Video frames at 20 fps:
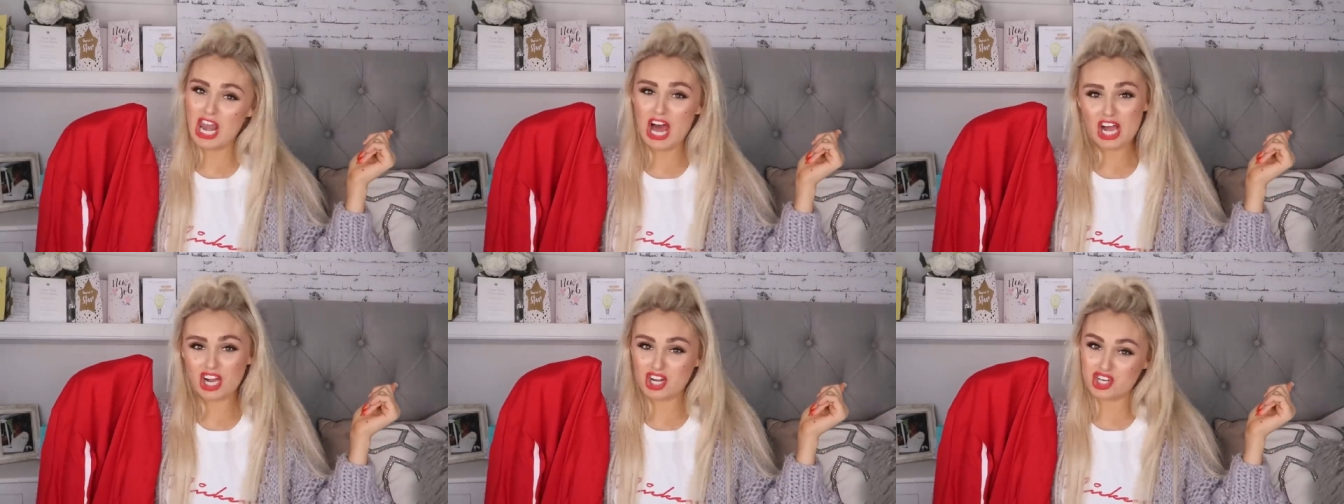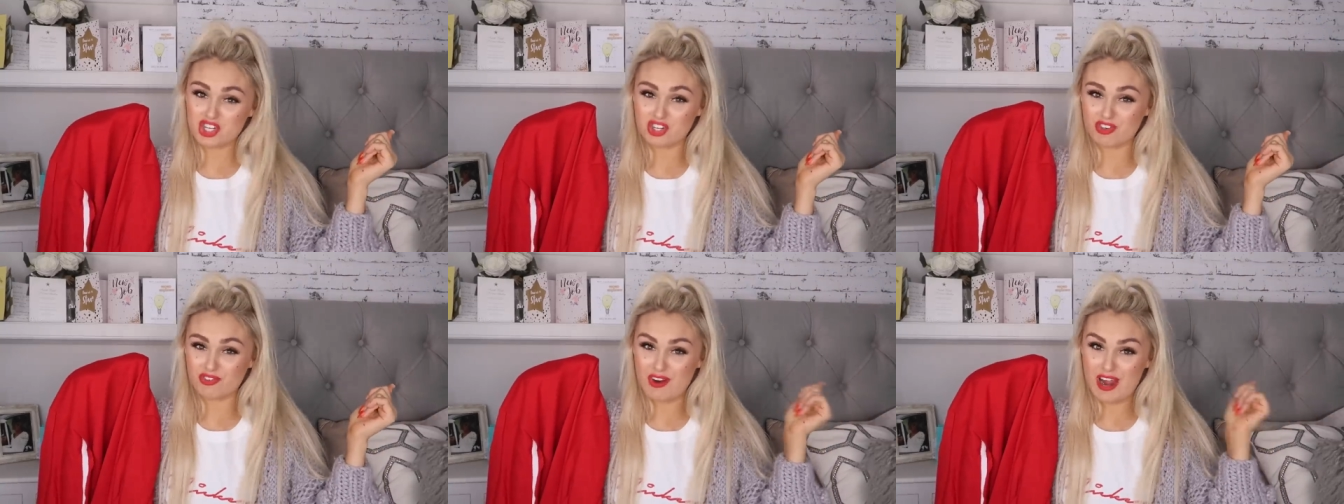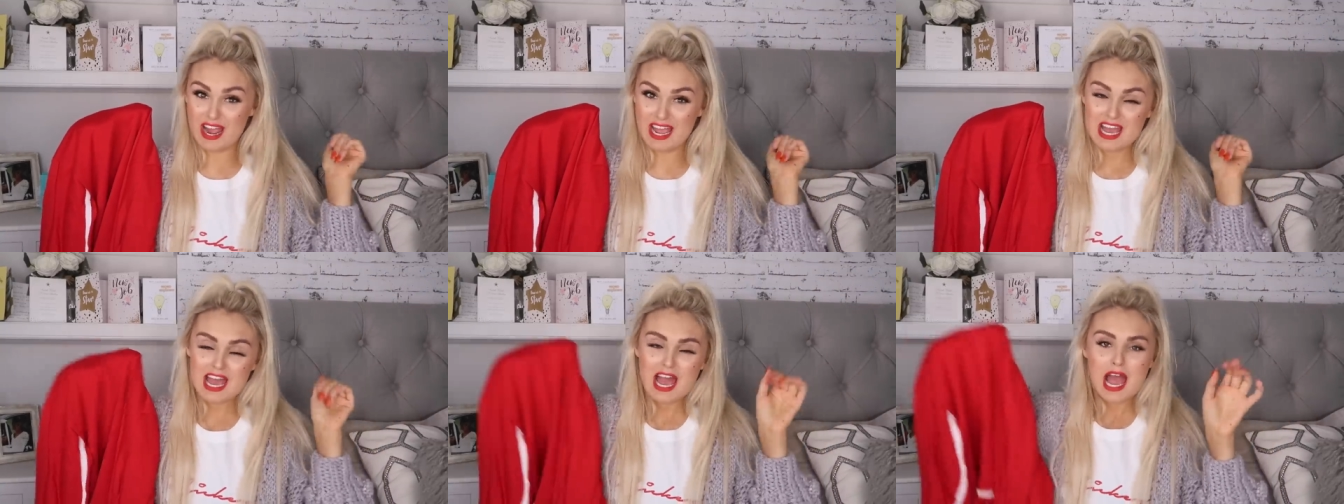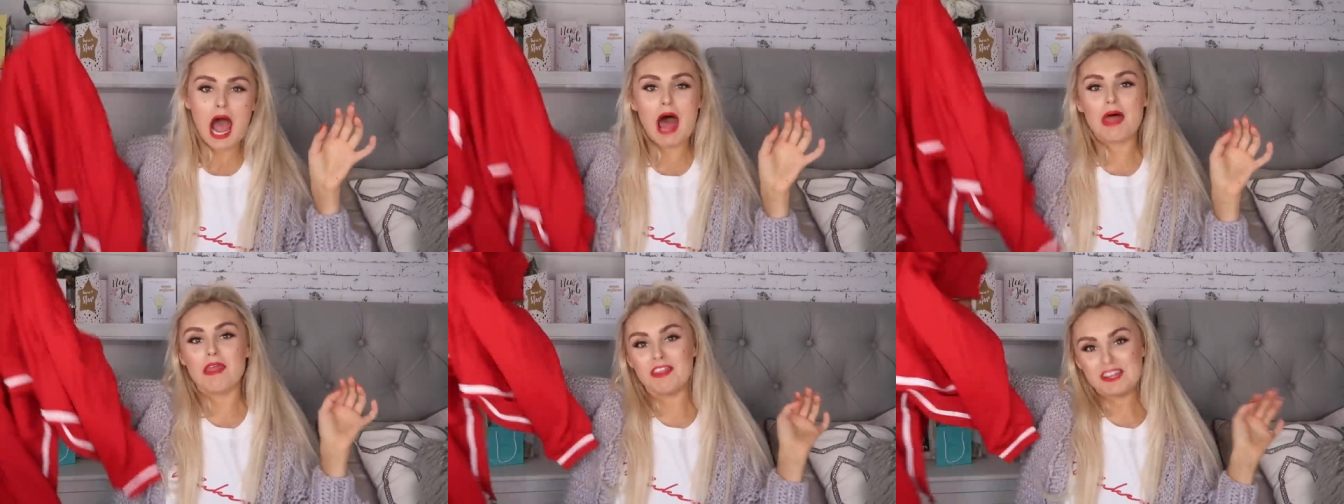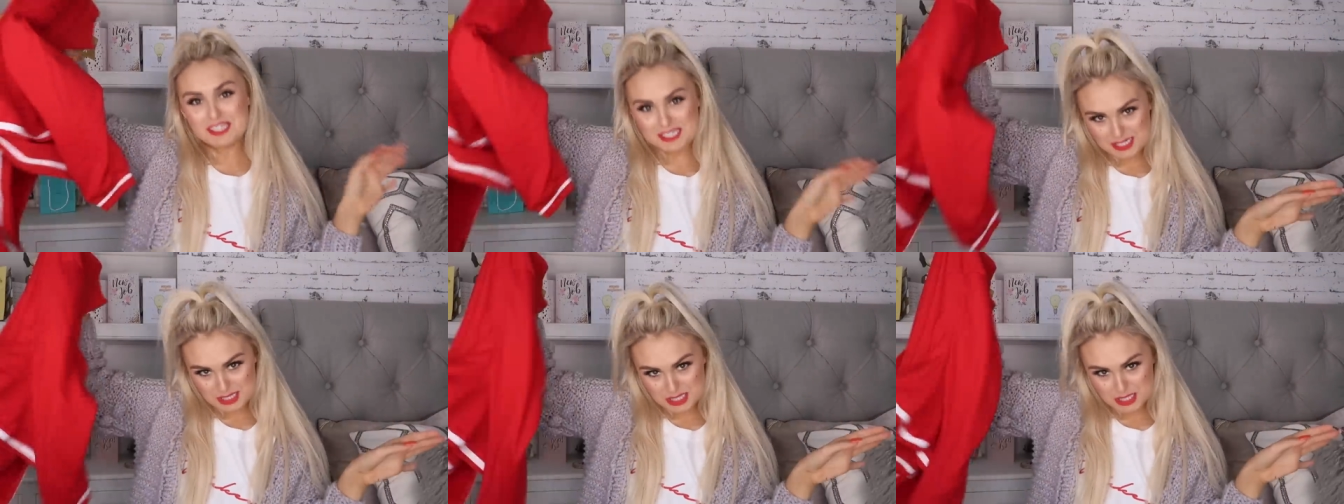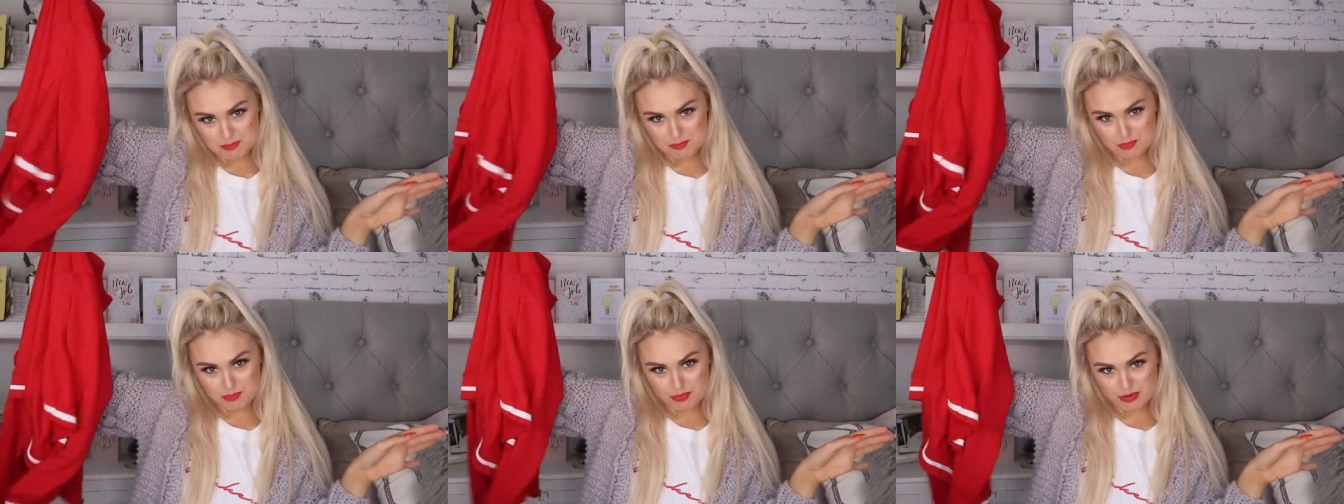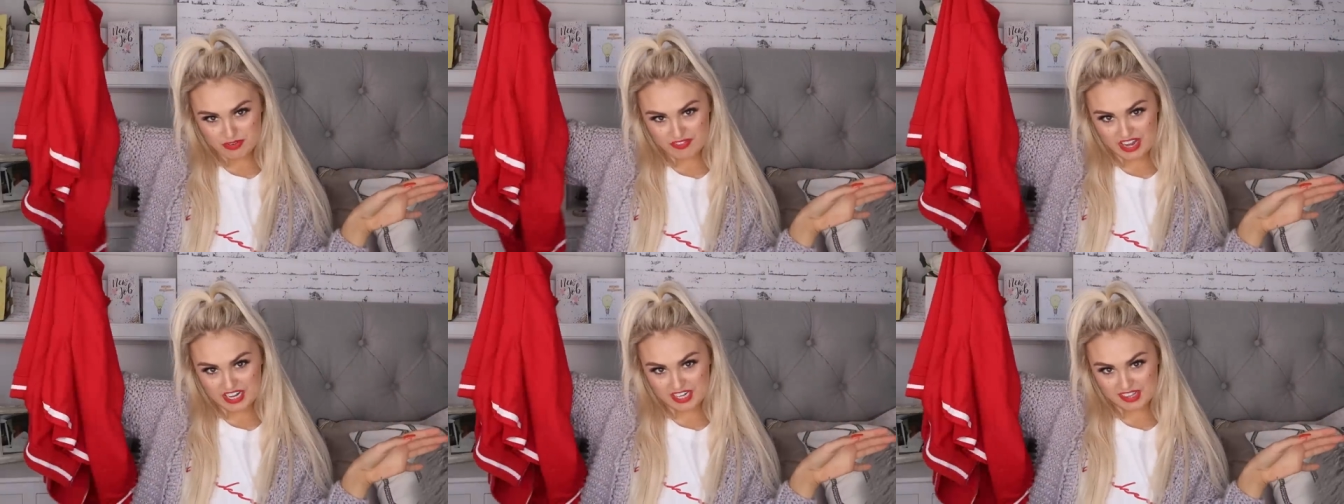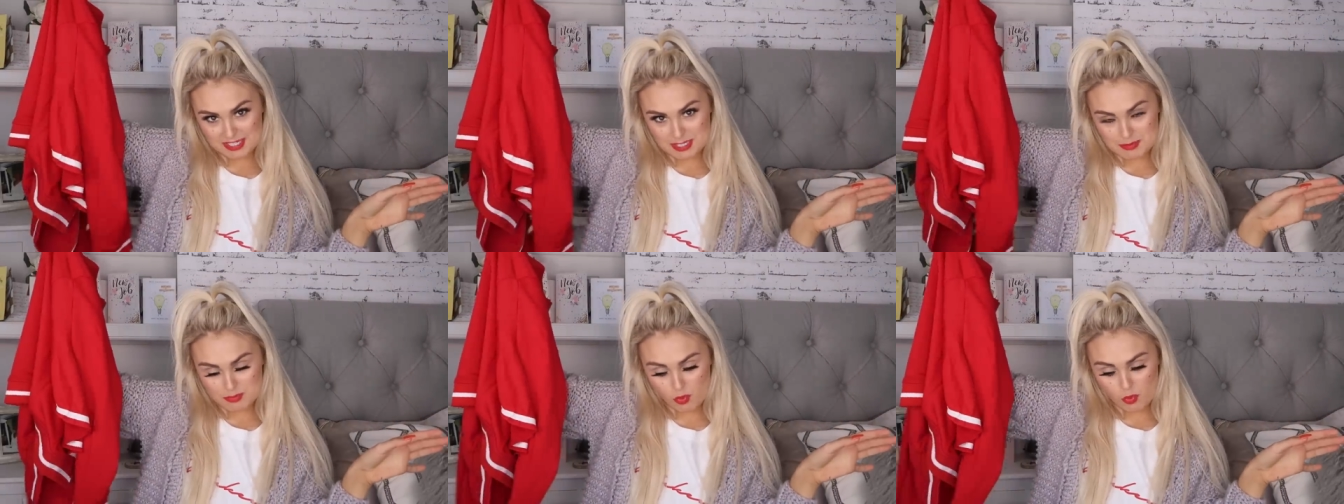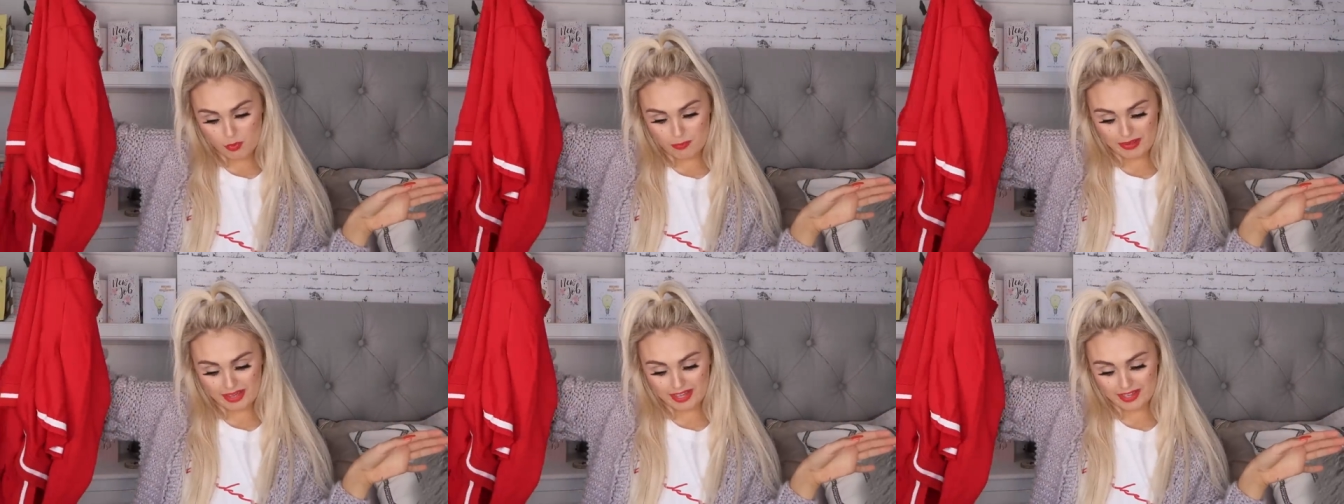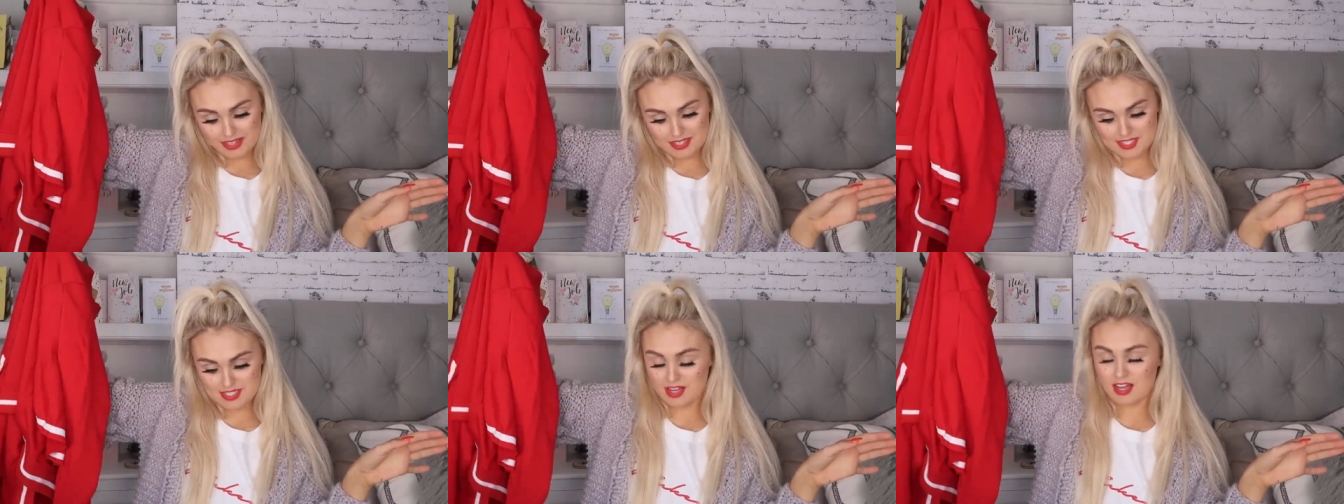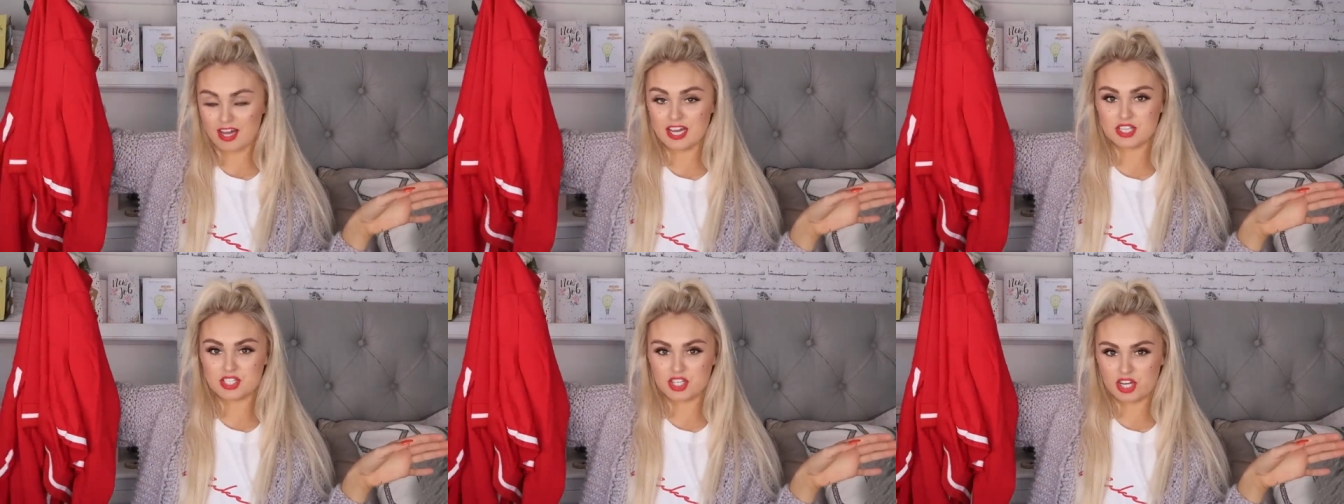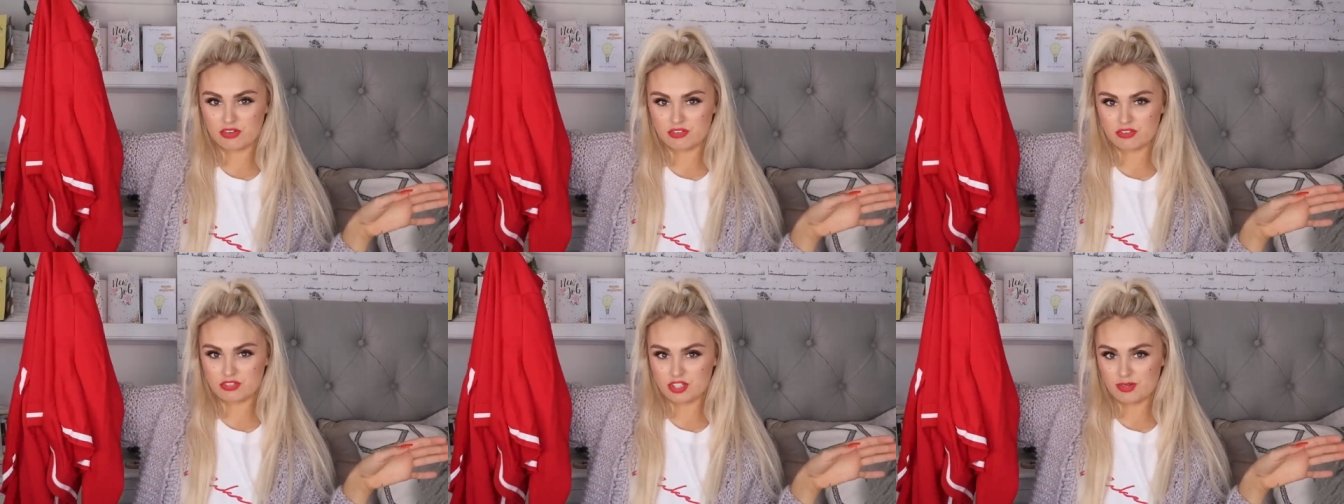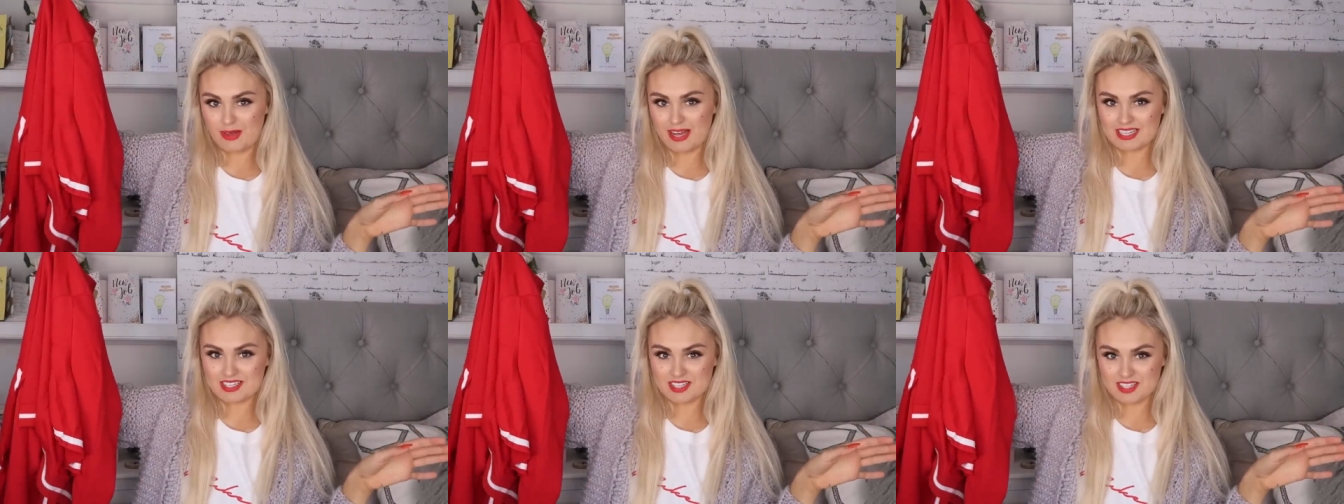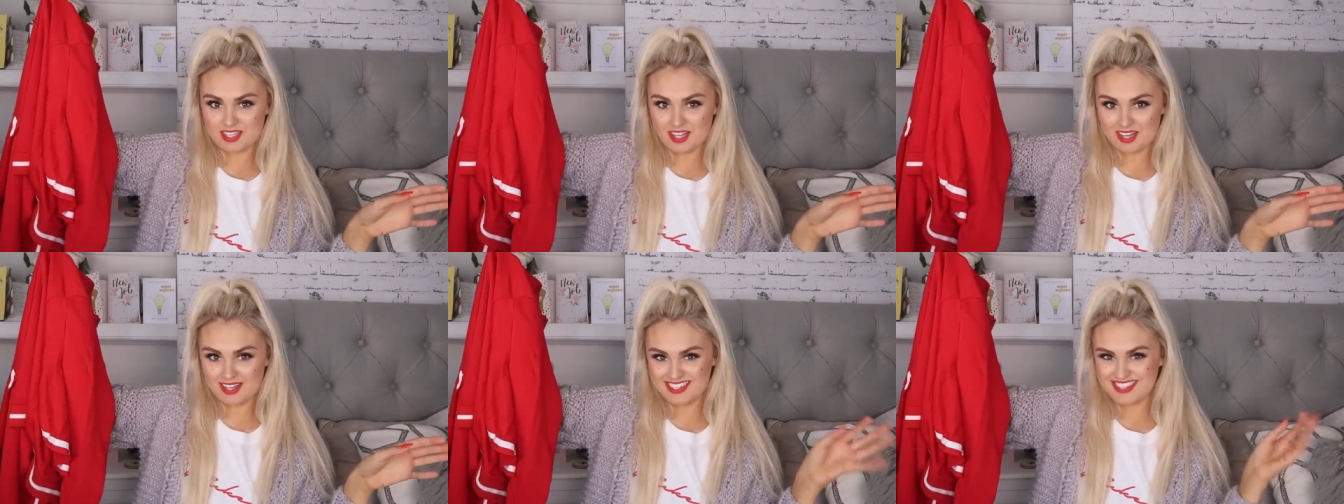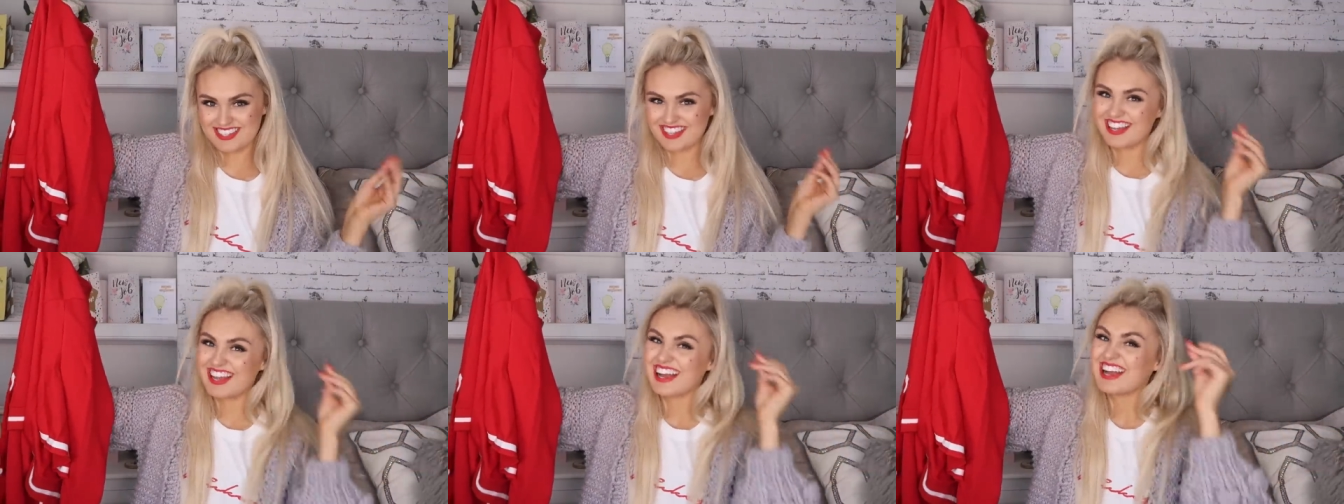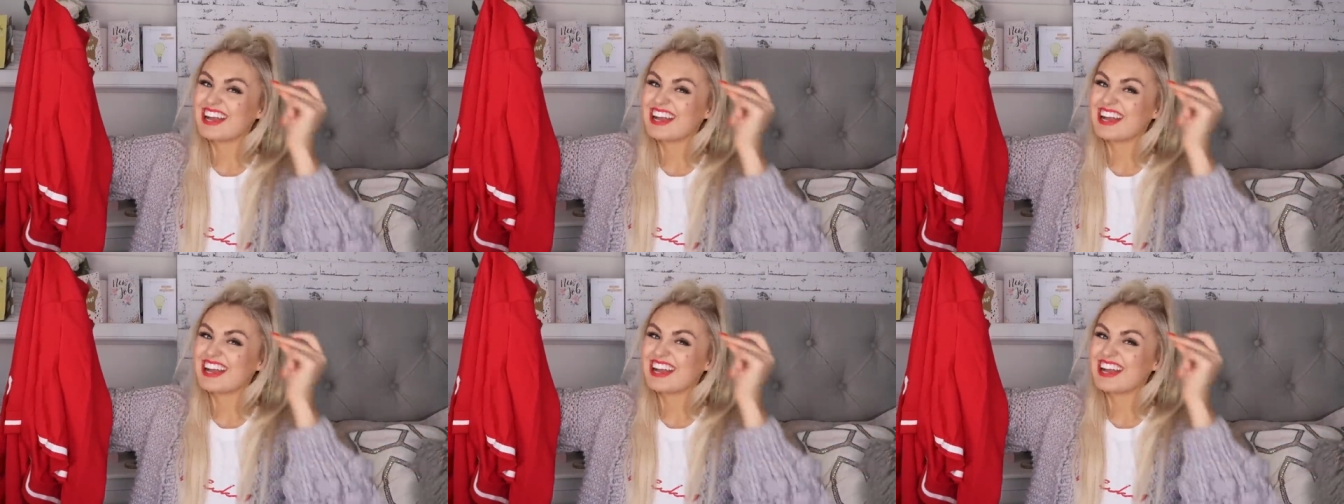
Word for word: Luxury. And this is providing the sport bit because I don't do exercise.